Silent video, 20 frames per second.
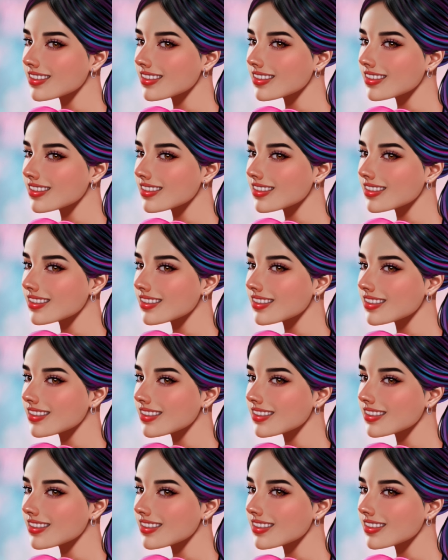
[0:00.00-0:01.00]

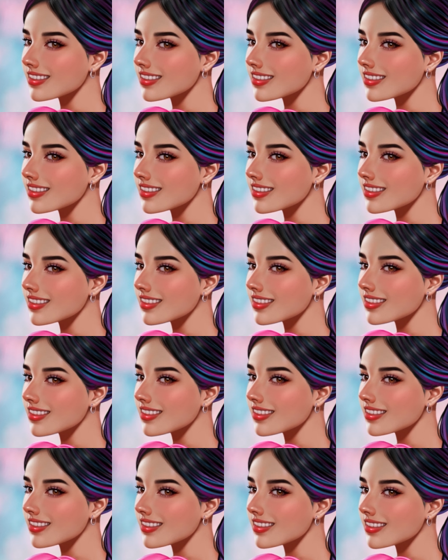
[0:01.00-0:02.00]

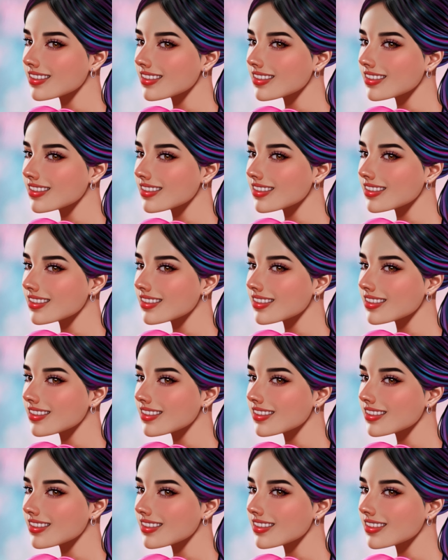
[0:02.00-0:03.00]

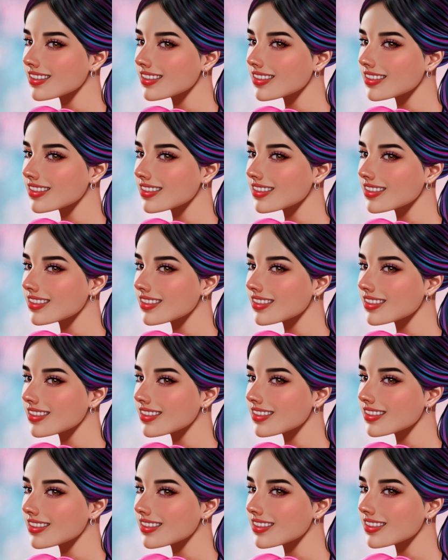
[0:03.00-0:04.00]

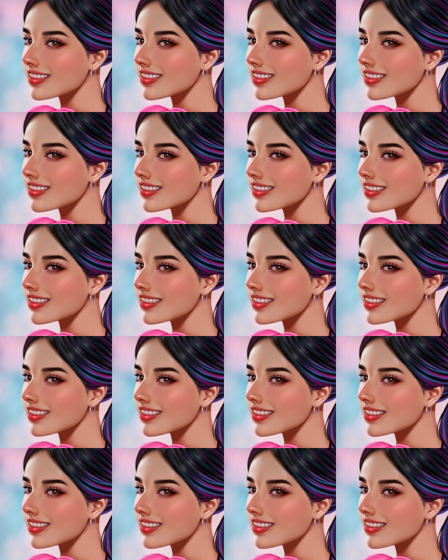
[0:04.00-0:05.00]

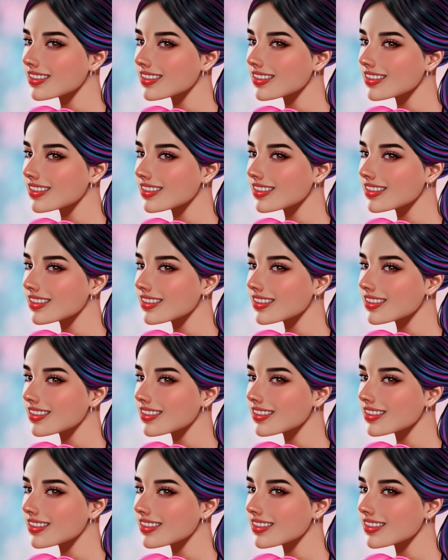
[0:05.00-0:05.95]
Nobody speaks.